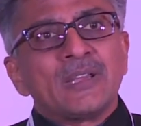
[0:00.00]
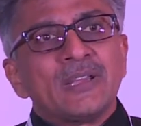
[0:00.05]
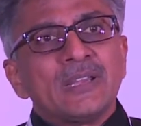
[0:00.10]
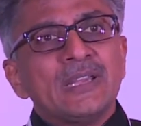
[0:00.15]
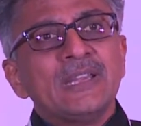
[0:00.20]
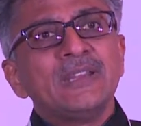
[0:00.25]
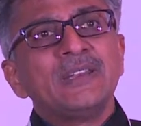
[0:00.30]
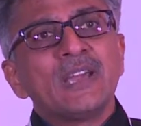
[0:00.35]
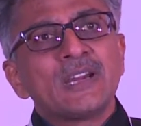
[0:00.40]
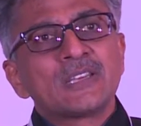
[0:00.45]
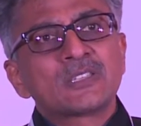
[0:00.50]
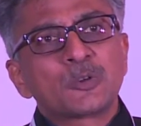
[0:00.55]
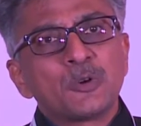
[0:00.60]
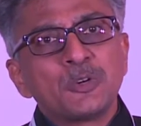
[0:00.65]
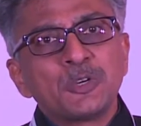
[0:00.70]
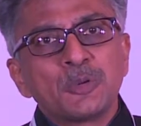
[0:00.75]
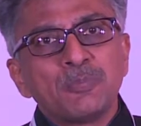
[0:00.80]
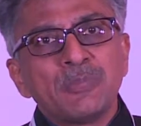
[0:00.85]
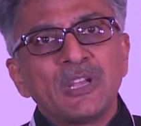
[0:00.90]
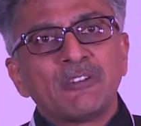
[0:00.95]
India is
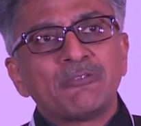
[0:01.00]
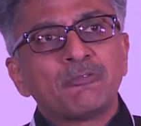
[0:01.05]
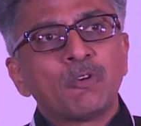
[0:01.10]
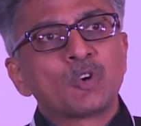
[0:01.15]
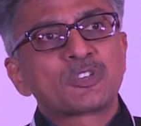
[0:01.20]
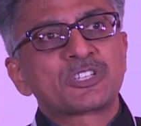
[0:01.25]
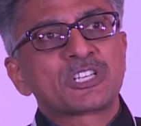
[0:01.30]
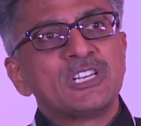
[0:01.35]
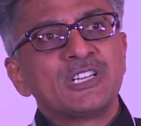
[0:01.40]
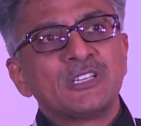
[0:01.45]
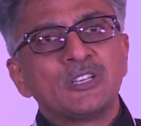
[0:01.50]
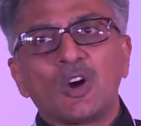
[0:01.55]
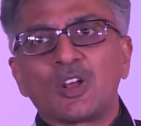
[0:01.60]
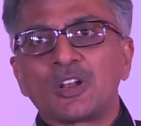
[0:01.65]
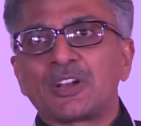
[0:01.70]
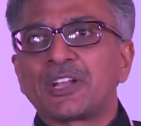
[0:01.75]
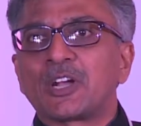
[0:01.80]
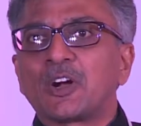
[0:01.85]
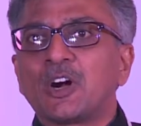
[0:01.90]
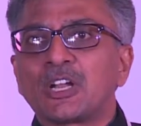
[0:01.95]
going to be a $4 trillion
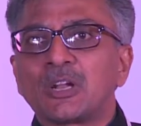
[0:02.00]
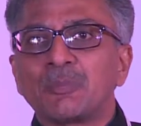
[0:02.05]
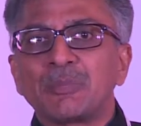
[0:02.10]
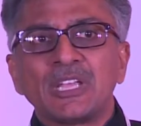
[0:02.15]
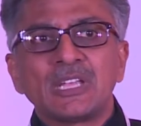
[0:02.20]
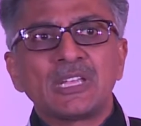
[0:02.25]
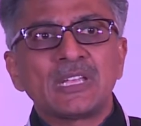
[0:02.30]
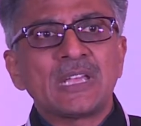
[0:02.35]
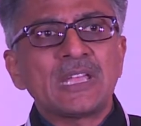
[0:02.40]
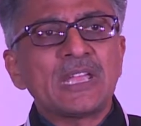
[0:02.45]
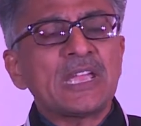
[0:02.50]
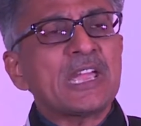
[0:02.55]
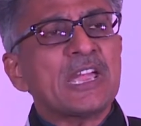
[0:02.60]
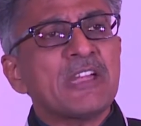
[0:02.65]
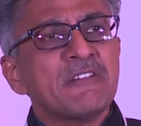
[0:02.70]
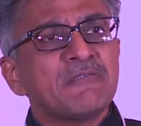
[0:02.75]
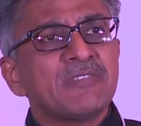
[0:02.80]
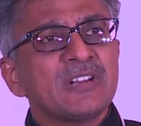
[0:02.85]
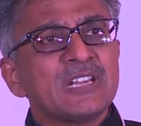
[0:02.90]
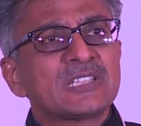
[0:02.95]
economy.
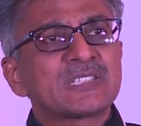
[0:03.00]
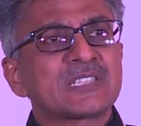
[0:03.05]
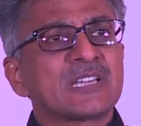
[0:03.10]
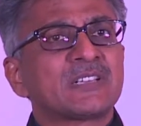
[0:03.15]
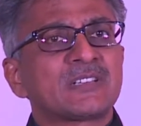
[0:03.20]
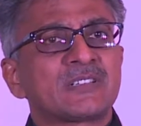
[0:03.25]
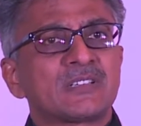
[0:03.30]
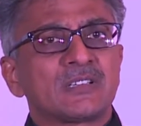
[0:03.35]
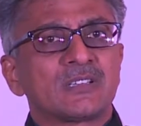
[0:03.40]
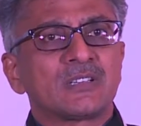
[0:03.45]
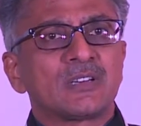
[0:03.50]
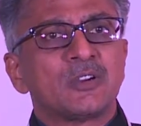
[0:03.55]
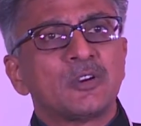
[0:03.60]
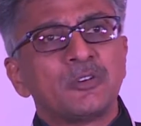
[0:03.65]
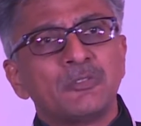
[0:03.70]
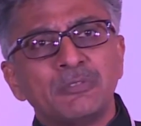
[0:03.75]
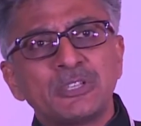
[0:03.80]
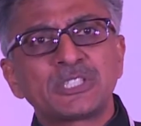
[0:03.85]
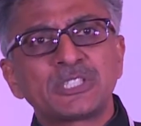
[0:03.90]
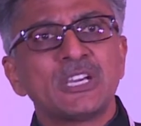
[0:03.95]
Every sector,
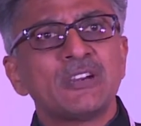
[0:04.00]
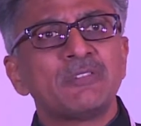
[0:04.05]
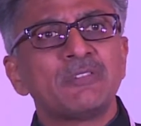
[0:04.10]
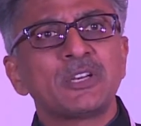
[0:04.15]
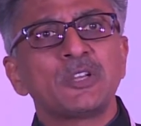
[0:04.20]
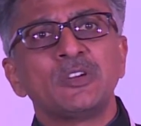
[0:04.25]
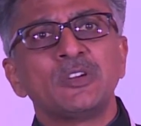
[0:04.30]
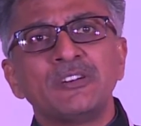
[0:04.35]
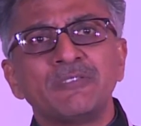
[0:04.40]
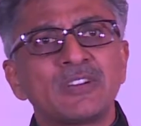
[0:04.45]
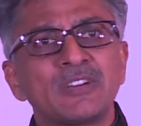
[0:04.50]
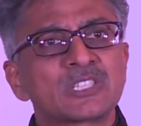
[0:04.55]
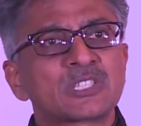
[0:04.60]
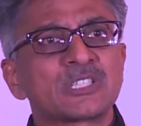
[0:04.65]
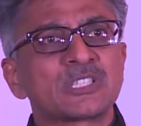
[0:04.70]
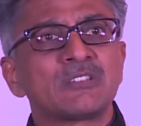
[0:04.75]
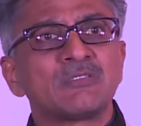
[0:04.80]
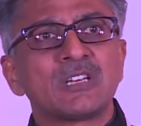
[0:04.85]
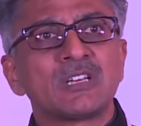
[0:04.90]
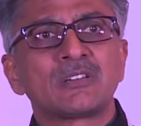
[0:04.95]
whichever you invest
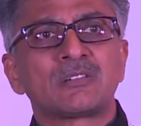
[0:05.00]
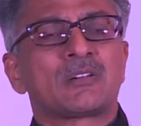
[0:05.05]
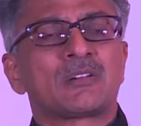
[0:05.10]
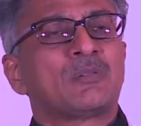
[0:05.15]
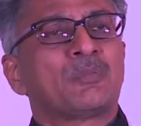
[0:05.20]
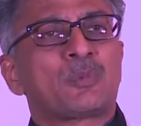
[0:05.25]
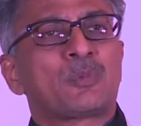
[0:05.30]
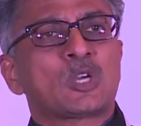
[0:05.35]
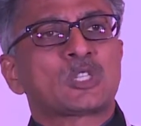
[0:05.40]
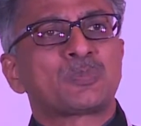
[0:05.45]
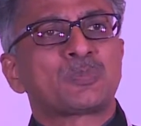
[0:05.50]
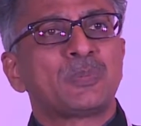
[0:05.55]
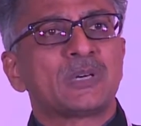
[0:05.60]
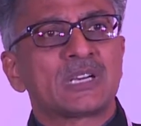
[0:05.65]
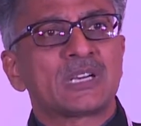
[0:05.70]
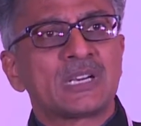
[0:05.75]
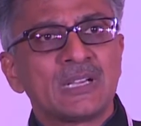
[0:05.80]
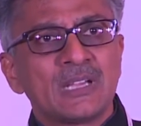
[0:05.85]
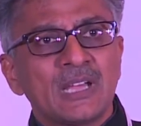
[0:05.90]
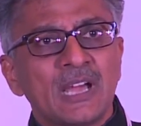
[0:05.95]
in, will prosper
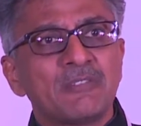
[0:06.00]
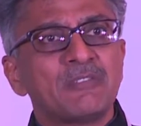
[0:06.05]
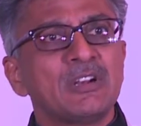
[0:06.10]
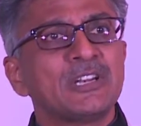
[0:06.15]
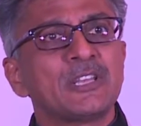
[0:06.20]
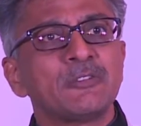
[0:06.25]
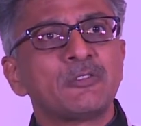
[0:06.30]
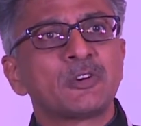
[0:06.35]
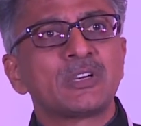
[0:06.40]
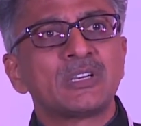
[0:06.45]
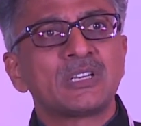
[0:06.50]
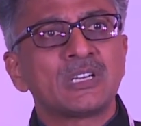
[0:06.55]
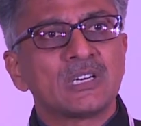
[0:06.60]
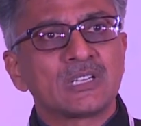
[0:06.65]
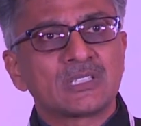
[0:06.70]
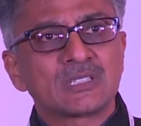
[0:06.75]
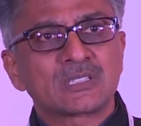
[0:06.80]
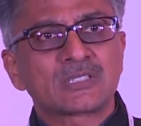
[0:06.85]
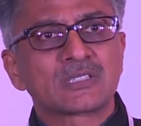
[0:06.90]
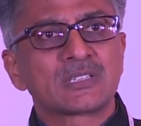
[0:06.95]
and will give you
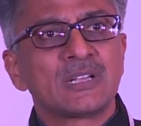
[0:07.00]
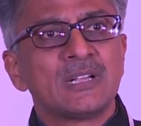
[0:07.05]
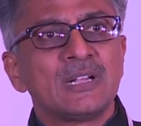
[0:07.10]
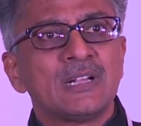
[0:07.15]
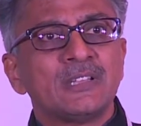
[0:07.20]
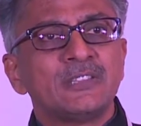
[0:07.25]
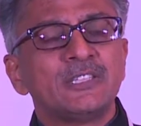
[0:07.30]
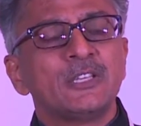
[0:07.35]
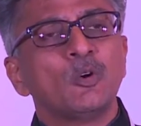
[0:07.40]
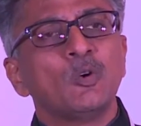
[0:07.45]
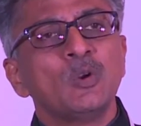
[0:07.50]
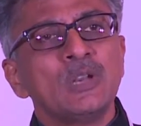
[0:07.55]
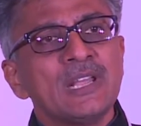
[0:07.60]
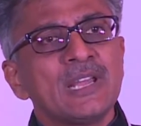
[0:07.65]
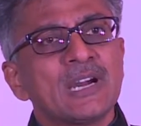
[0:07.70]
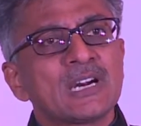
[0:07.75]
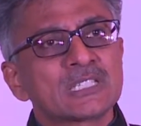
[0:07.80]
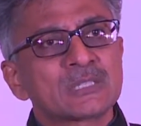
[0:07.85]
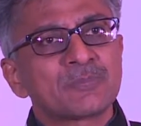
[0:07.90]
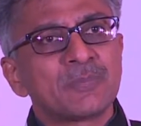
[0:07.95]
returns. The only
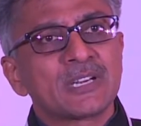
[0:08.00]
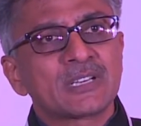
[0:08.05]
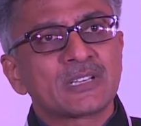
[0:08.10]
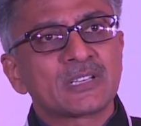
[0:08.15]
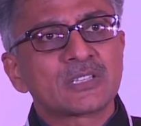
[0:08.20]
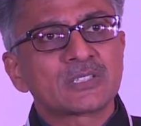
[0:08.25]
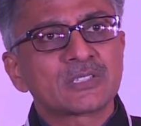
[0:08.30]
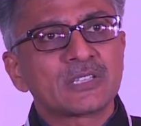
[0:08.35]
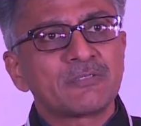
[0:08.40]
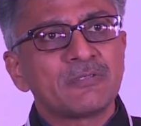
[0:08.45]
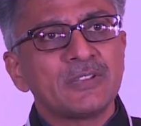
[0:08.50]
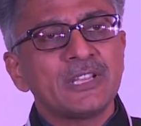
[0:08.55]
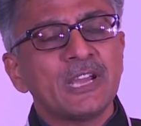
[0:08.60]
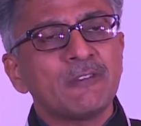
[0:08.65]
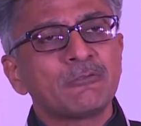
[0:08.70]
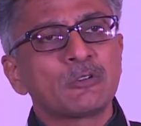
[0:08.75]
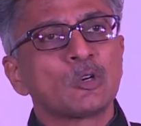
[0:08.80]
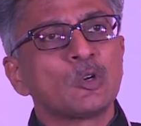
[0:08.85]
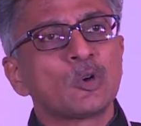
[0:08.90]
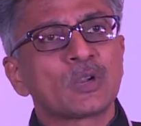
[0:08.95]
aspect is that we
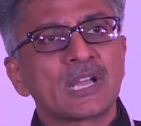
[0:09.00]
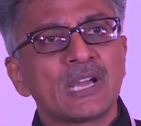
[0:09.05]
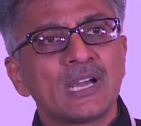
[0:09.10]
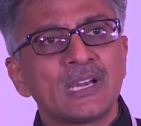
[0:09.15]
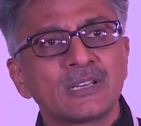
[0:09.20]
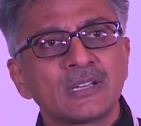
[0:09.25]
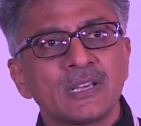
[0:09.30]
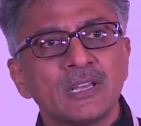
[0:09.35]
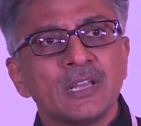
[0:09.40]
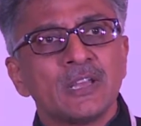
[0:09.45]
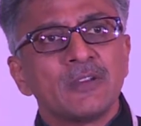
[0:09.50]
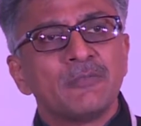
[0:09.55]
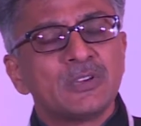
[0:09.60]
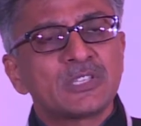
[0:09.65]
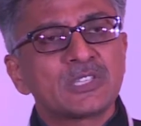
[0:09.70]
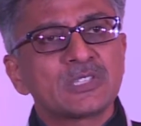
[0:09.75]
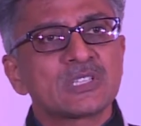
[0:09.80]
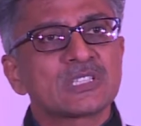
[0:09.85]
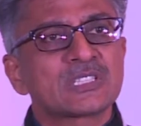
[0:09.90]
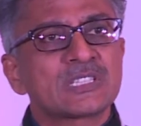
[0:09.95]
have to look at which
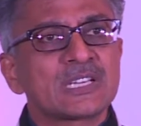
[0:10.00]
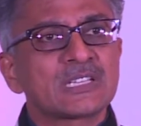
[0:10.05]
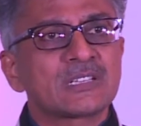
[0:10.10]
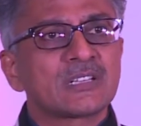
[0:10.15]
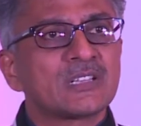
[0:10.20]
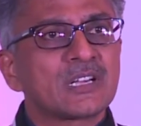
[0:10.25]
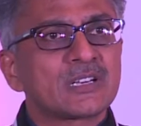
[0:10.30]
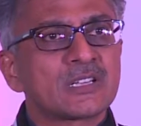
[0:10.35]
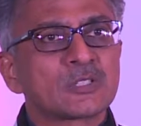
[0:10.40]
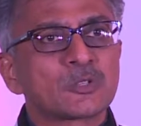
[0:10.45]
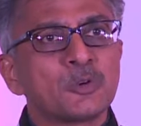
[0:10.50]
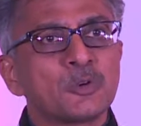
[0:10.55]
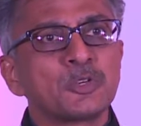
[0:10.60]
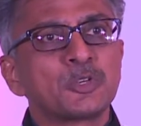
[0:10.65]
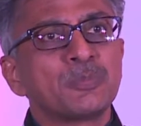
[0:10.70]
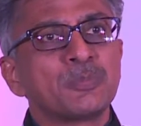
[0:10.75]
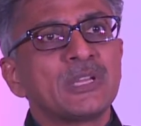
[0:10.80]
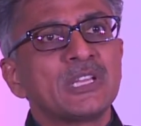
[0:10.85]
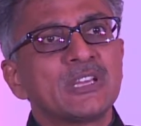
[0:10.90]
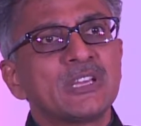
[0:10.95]
is the sector that is going to
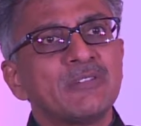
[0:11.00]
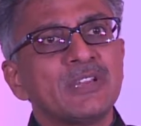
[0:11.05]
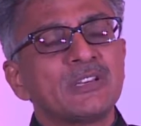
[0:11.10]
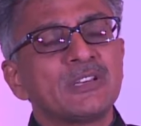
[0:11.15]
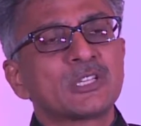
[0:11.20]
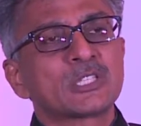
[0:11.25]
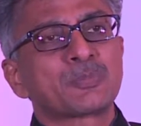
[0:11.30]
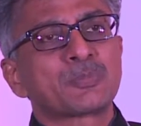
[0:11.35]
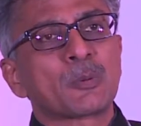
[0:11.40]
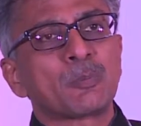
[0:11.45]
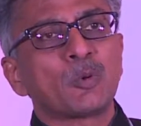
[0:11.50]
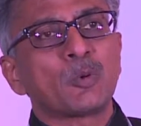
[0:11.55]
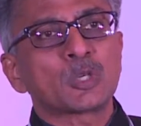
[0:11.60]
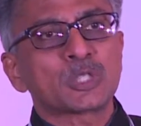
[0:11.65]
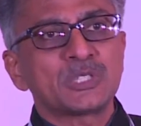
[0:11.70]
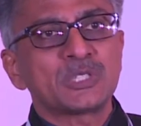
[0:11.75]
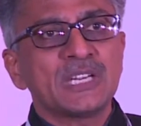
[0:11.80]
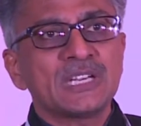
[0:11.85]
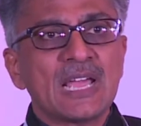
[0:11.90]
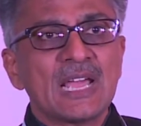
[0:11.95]
be giving
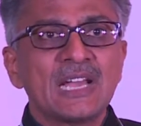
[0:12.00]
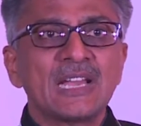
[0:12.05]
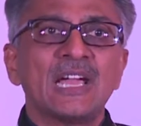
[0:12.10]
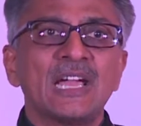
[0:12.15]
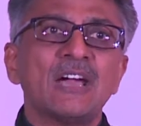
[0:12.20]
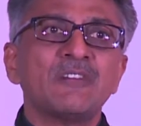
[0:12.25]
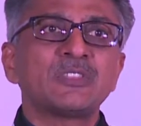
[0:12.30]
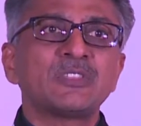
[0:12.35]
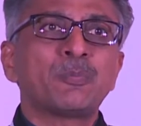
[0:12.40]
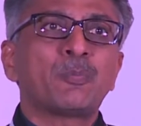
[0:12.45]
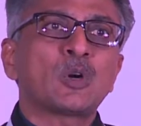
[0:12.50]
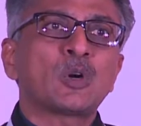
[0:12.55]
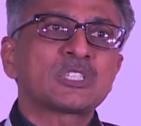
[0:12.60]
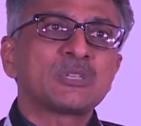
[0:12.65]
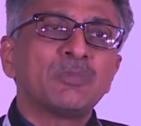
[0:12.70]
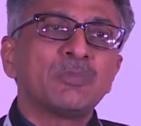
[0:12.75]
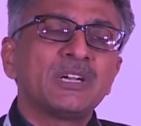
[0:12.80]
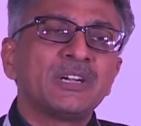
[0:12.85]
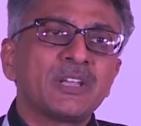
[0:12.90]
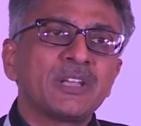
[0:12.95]
disproportionate and have the
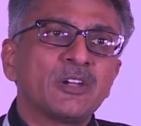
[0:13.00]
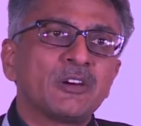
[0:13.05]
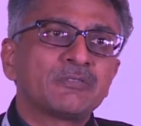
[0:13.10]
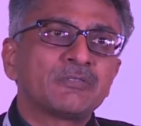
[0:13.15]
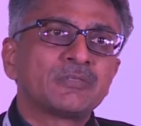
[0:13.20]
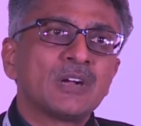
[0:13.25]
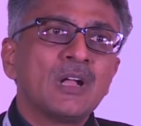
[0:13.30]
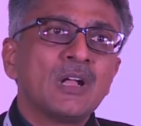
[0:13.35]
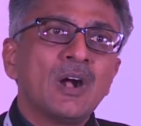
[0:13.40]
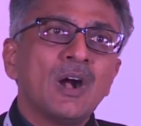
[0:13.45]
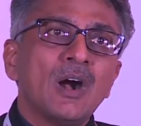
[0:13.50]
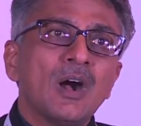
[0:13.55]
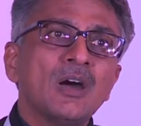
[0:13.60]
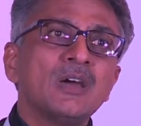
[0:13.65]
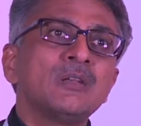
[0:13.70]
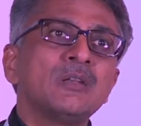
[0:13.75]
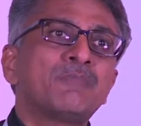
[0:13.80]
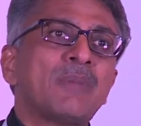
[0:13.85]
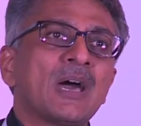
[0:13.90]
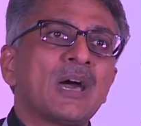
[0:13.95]
possibility of
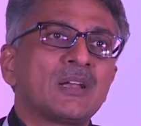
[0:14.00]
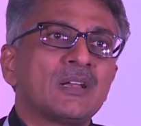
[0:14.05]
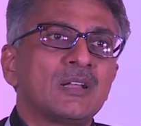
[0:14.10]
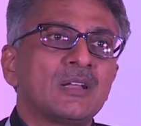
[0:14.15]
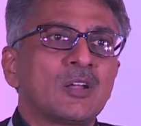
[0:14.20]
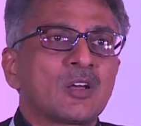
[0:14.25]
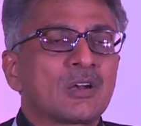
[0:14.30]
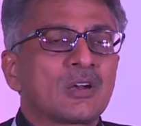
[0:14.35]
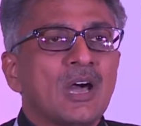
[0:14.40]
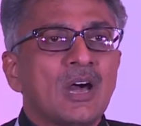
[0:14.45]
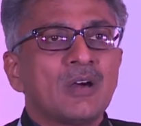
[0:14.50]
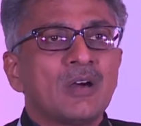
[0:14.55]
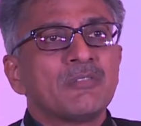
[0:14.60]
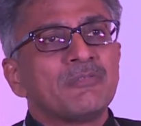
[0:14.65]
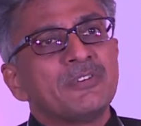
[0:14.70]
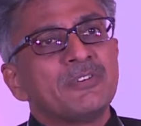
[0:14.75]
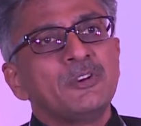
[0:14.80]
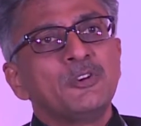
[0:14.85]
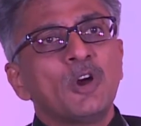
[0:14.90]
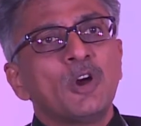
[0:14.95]
unparalleled or
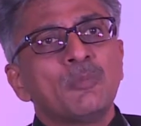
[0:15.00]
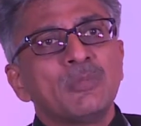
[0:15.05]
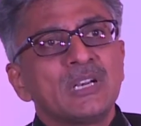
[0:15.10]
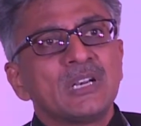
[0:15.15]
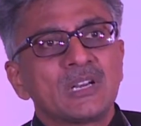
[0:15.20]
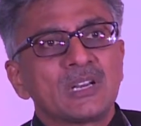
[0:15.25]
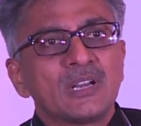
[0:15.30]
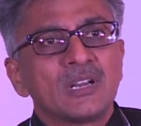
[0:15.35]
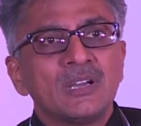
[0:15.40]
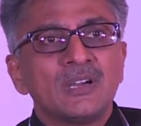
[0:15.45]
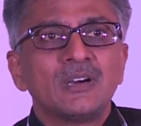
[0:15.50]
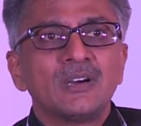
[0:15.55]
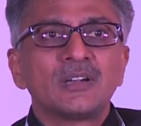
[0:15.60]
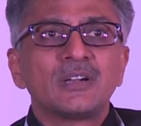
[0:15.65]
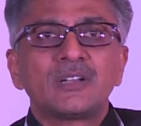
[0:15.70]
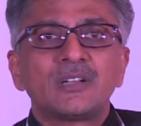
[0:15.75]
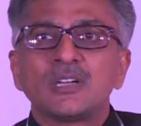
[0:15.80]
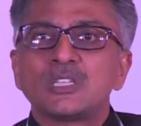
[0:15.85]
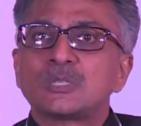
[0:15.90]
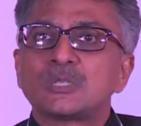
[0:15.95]
phenomenal
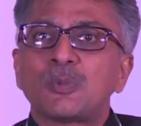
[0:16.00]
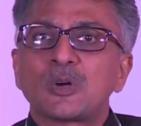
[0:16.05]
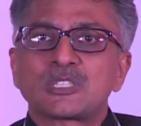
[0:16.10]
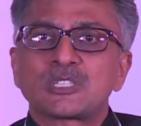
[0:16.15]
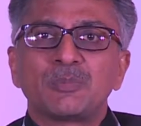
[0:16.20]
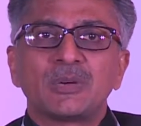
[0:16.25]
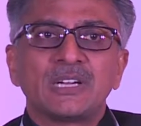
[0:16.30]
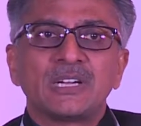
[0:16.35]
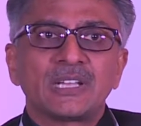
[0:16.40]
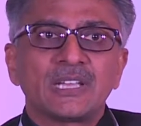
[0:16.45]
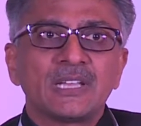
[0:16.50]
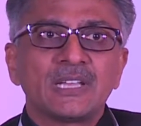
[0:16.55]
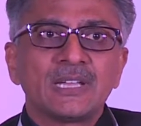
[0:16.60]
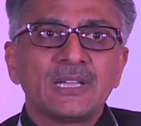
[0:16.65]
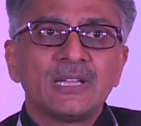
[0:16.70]
returns possibility.